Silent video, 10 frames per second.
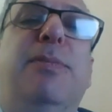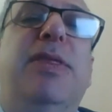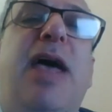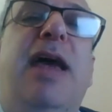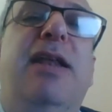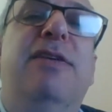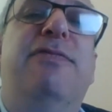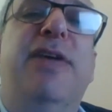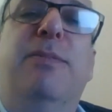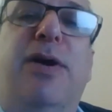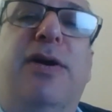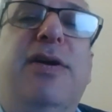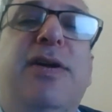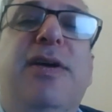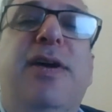in the head of the femur,
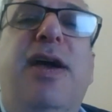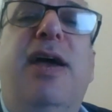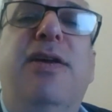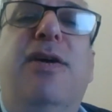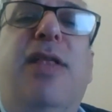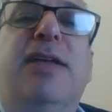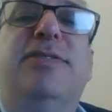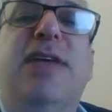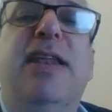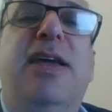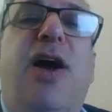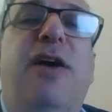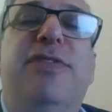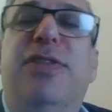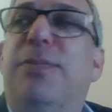and you're like sending it
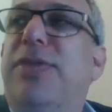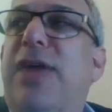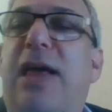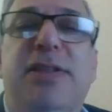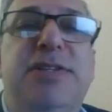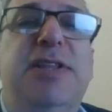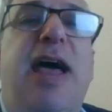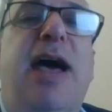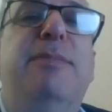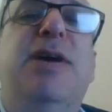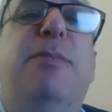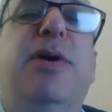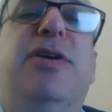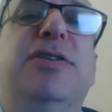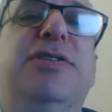off to the pathology lab,
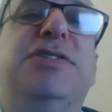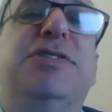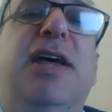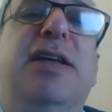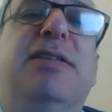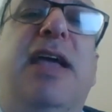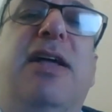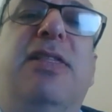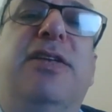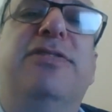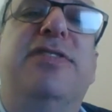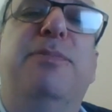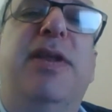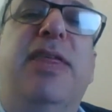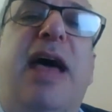someone could just like take a little
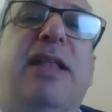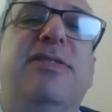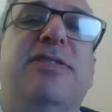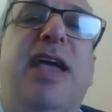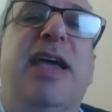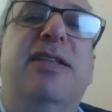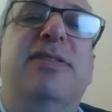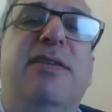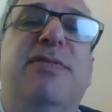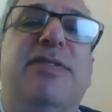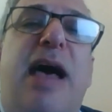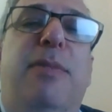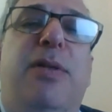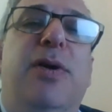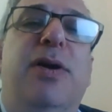snippet of that and stain and see if there's
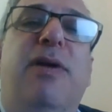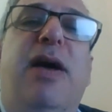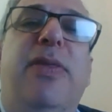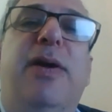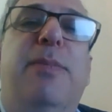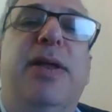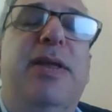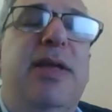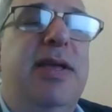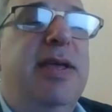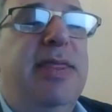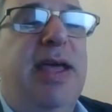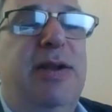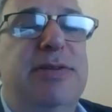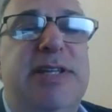amyloid around there, but
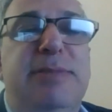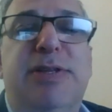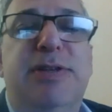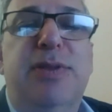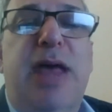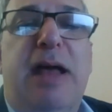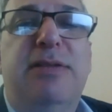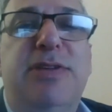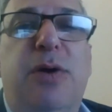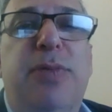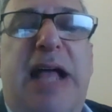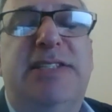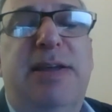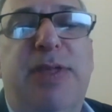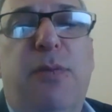they don't seem to do that. So that's
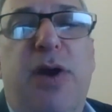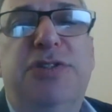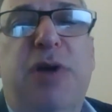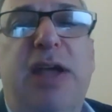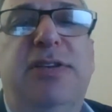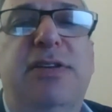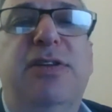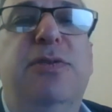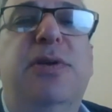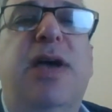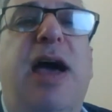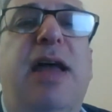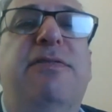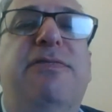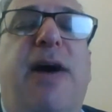something we're trying to do kind of